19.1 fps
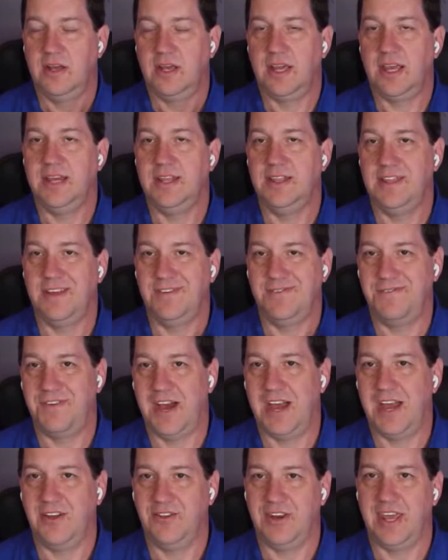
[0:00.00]
in the
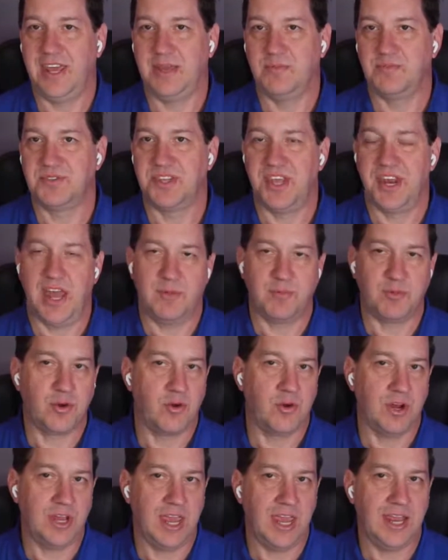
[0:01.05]
file names that I'm
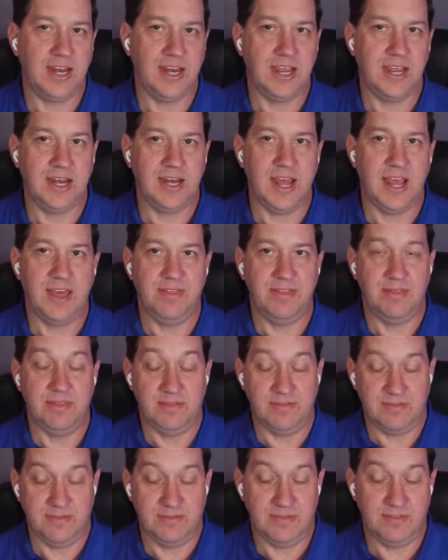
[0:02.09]
creating
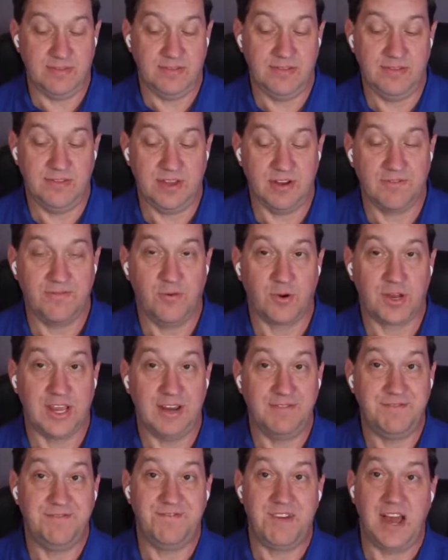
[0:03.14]
and therefore
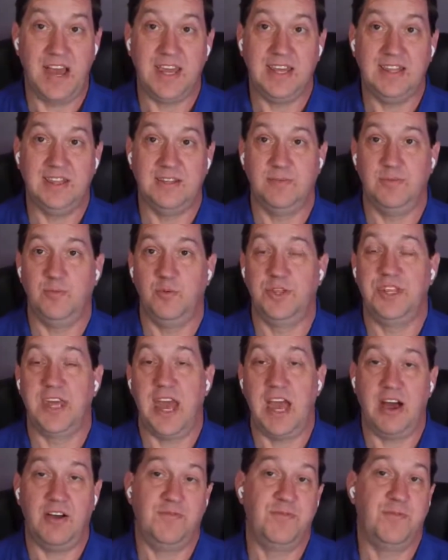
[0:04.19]
can find them with
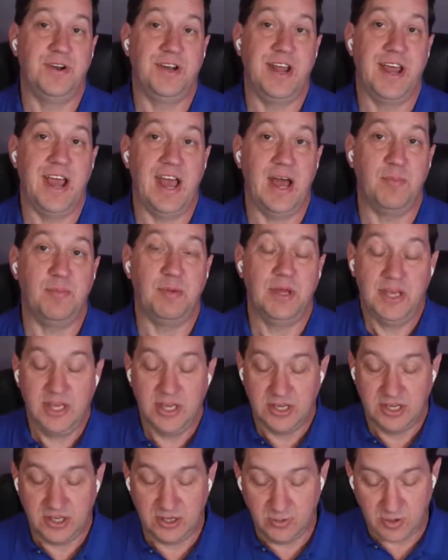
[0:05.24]
the Alfred app,
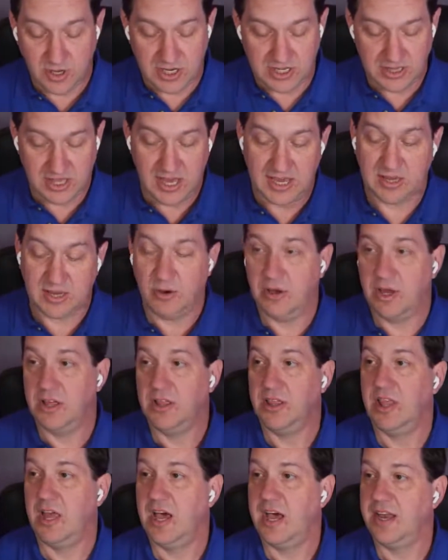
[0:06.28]
you unlock a
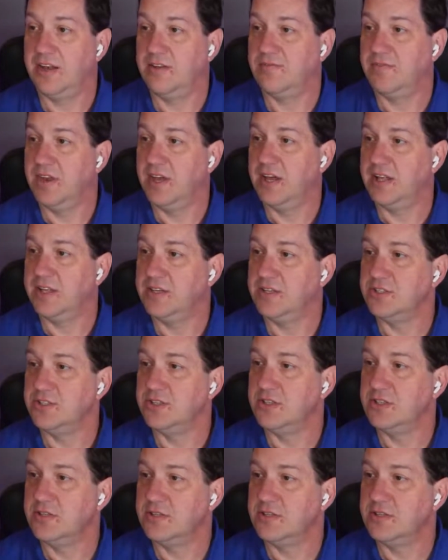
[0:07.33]
lot of knowledge.